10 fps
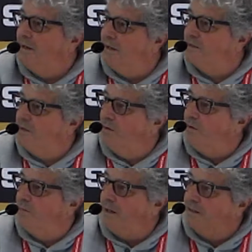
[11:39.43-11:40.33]
And so
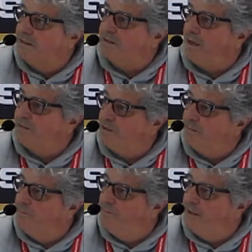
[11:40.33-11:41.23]
we practice
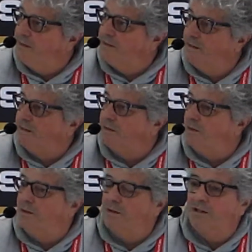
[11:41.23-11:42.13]
capture pieces,
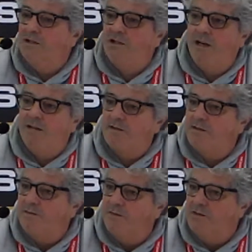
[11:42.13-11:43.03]
or in
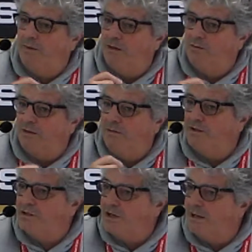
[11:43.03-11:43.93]
chess, first one to give
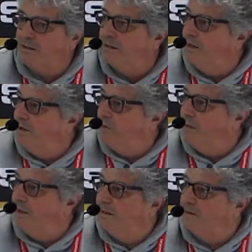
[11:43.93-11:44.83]
a check
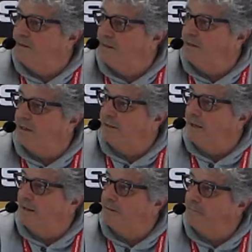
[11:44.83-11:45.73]
wins, things like
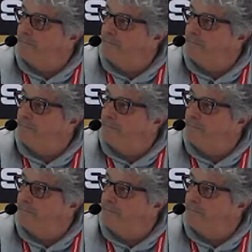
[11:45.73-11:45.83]
that.